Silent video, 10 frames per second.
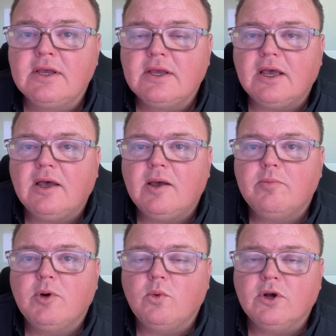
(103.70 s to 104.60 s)

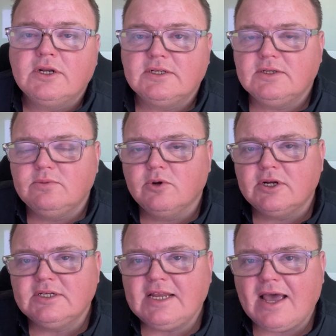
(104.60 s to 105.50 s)
But we're
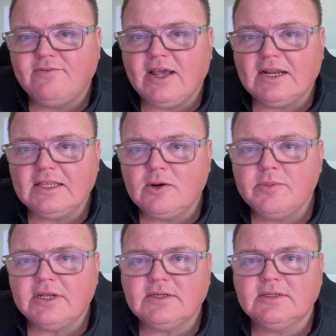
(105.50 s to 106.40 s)
gonna dive down a little
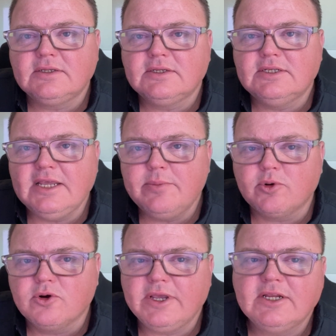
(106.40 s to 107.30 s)
bit
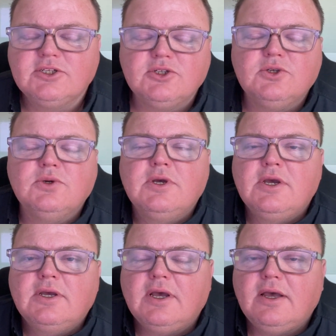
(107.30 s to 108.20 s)
deeper into
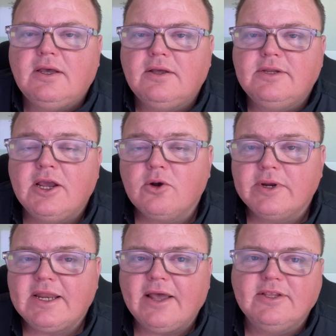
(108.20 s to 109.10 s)

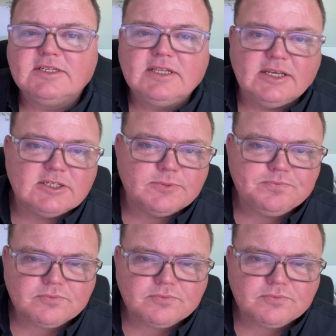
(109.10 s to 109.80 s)
narrowing down this list.